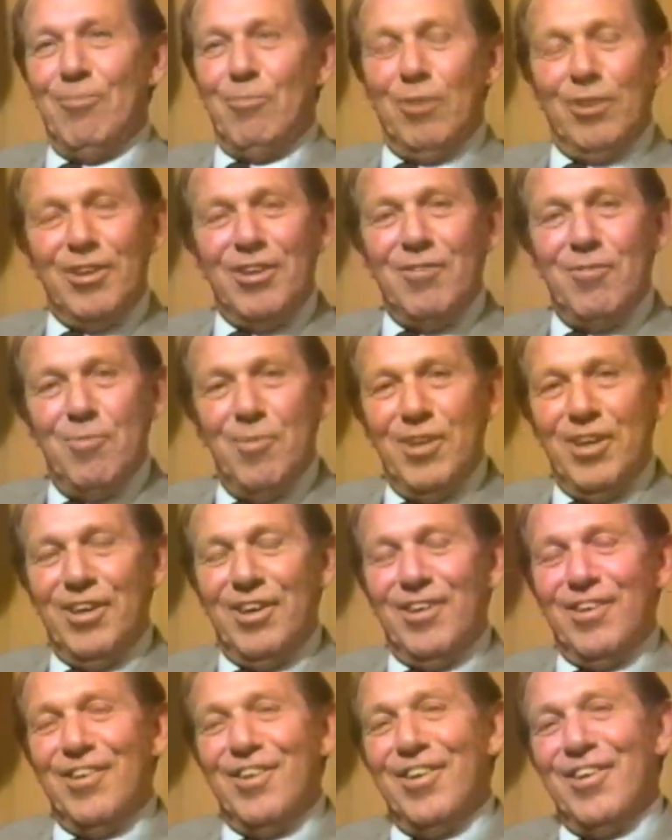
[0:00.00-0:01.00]
believe
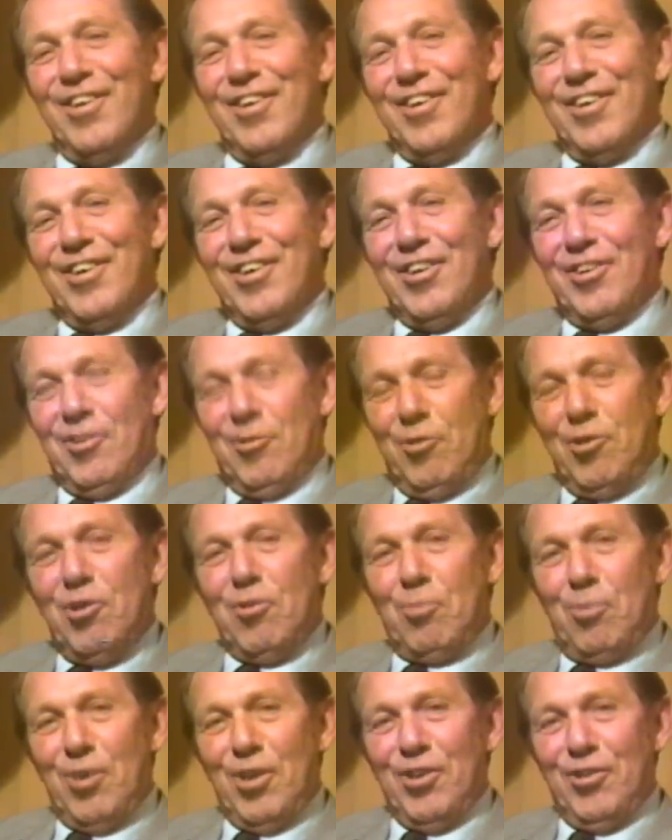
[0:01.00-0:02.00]
me, it's a
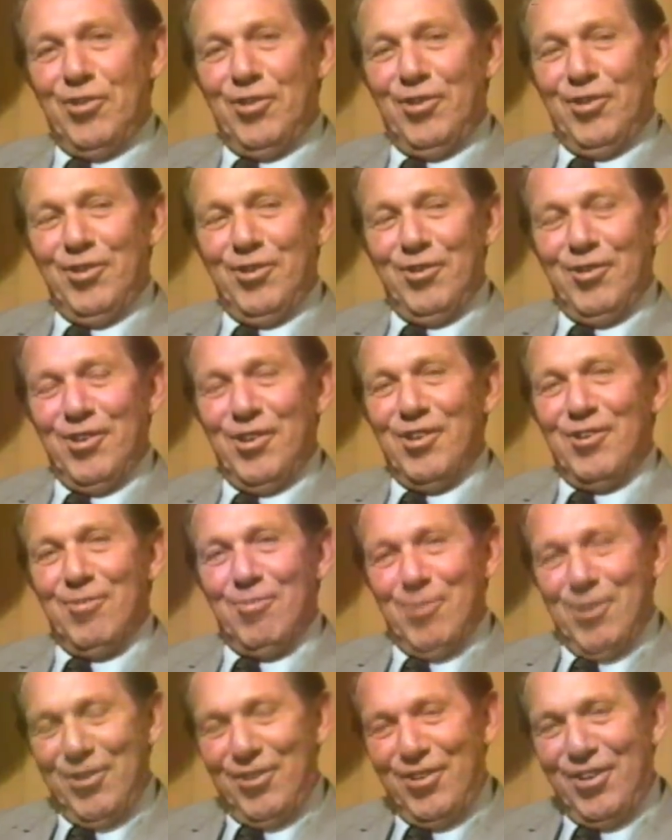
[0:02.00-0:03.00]
real pleasure to uh,
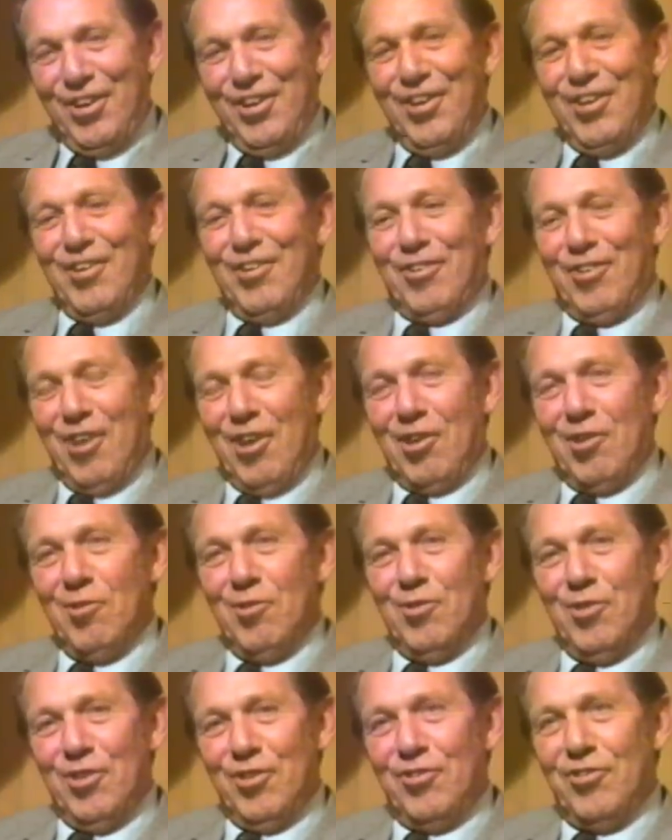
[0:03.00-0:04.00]
be sitting here talking
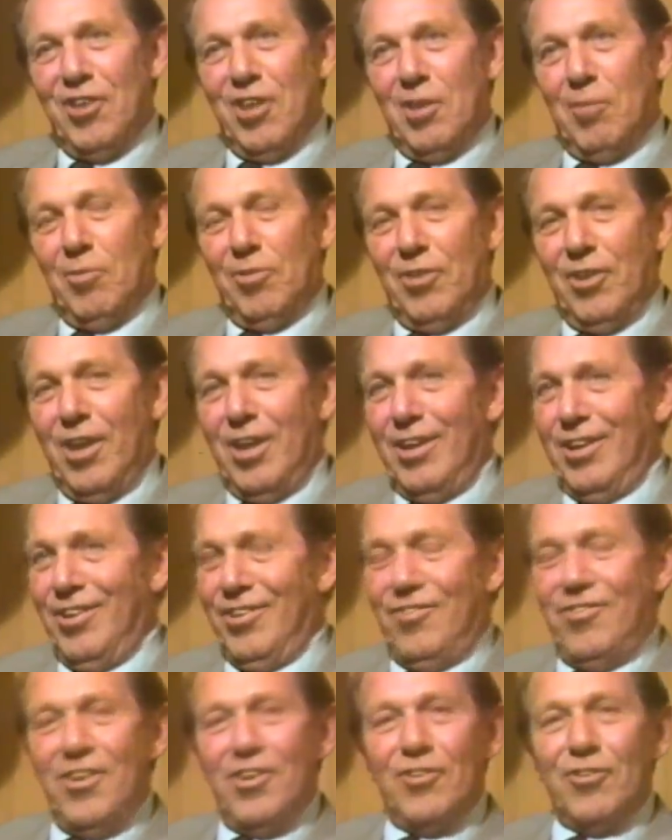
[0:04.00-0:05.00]
with this gentleman tonight. He
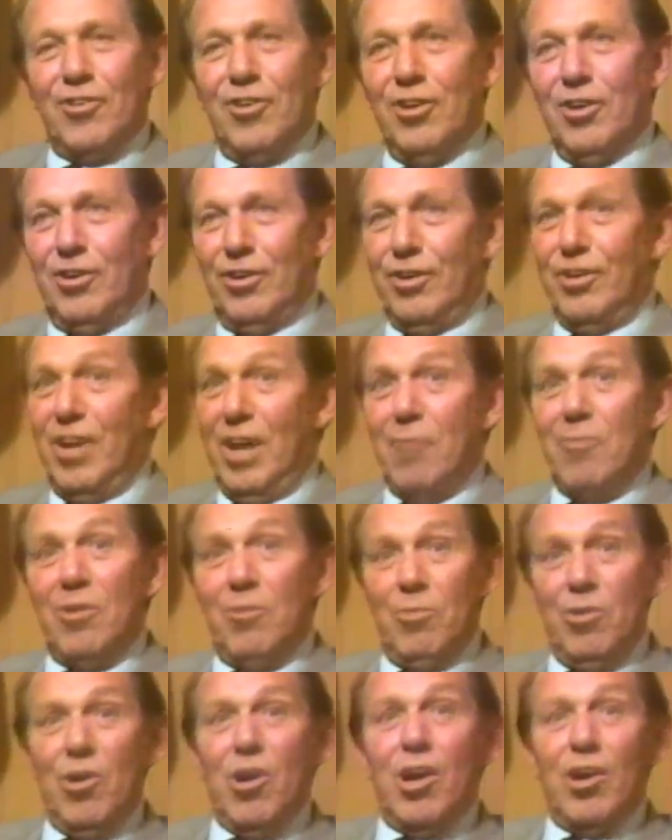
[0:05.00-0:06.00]
just concluded. I'm going
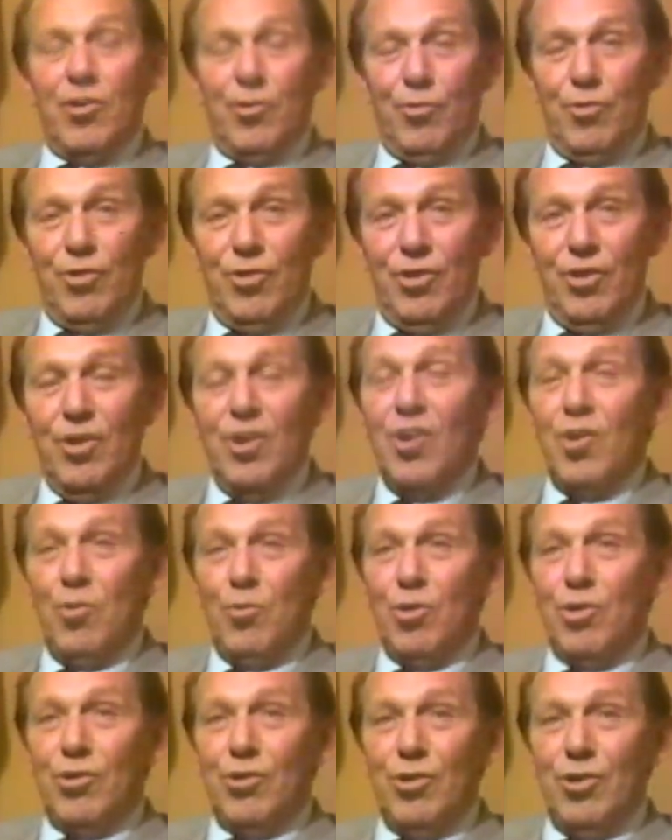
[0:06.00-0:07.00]
to be honest with you.
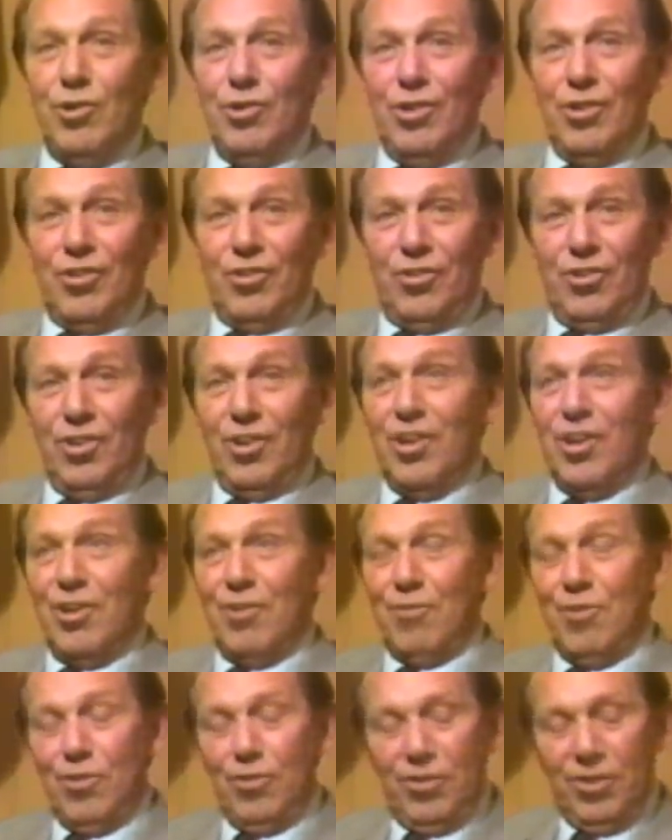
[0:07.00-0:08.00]
We're doing this uh,
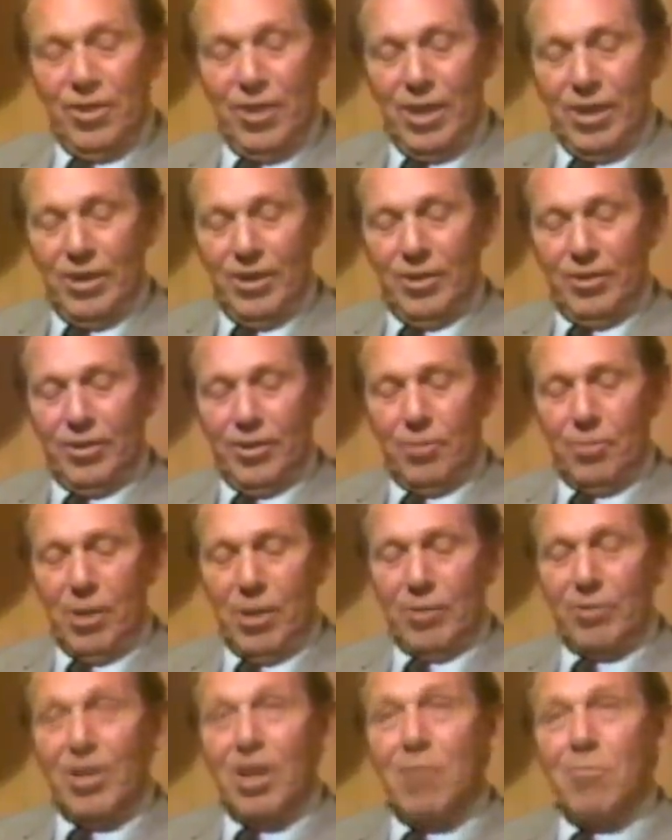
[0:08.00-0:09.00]
interview tonight at
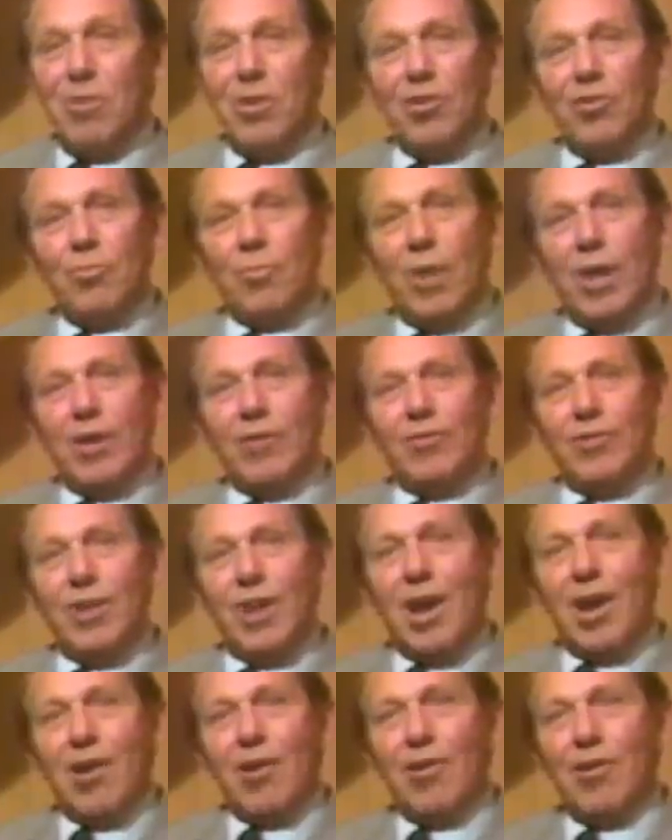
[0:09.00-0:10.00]
about 10 minutes past
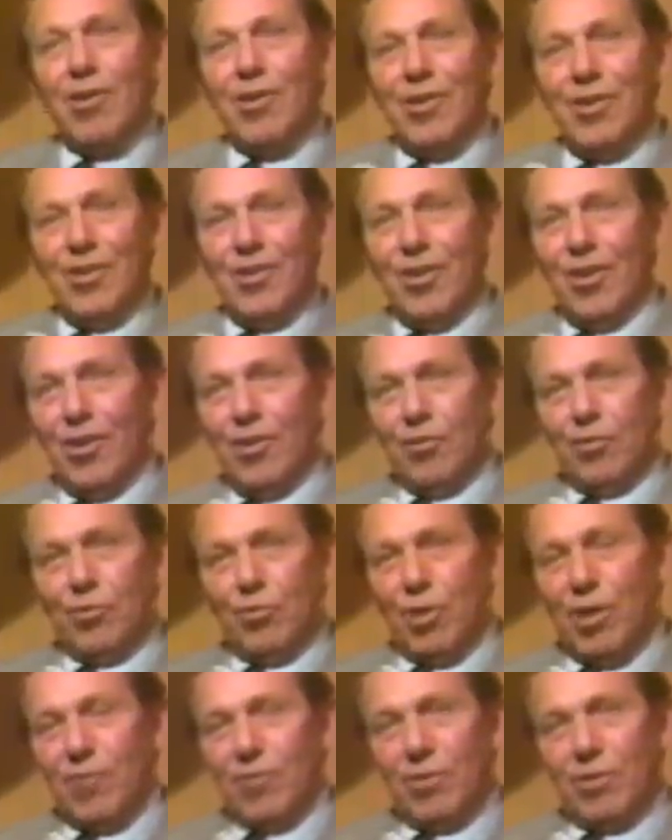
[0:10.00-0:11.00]
the hour of
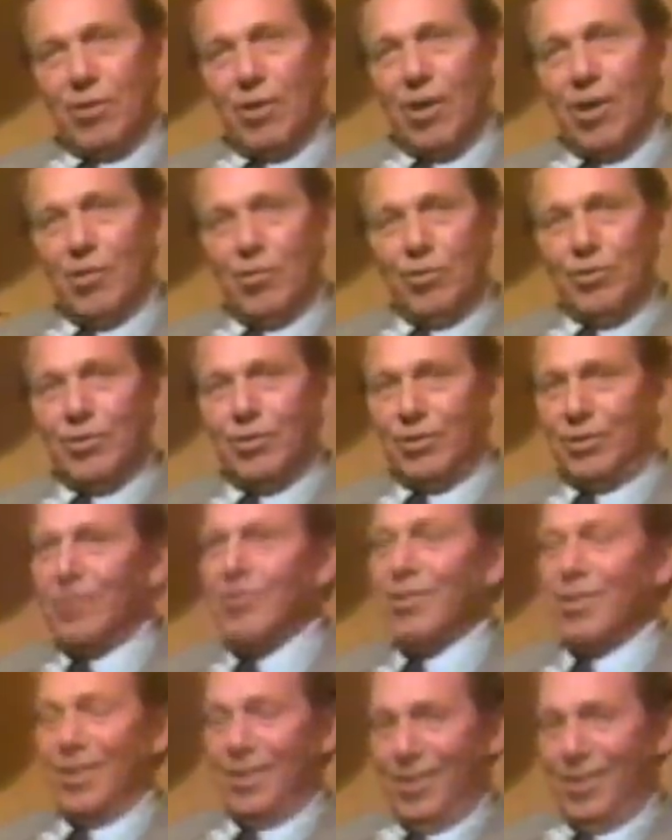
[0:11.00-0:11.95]
12 o'clock, which is